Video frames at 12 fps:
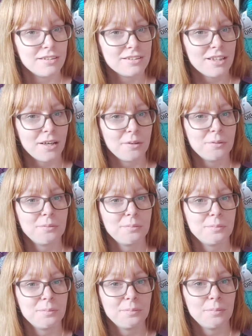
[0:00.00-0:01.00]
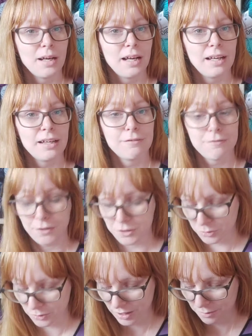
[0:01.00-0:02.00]
So, my
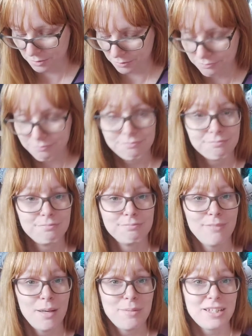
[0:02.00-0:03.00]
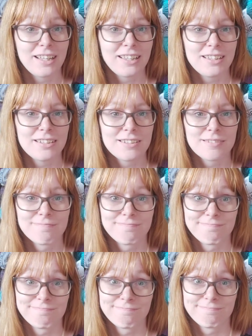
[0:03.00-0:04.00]
first whip, baby jackets.
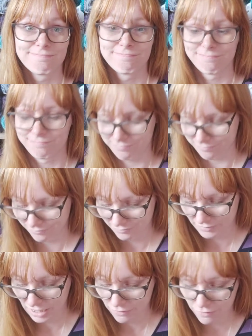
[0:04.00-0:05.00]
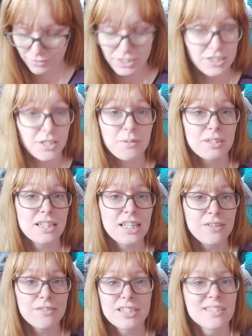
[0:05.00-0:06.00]
Have I finished those
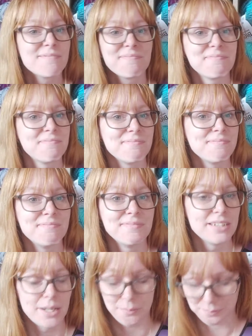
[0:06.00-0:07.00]
sleeves? No.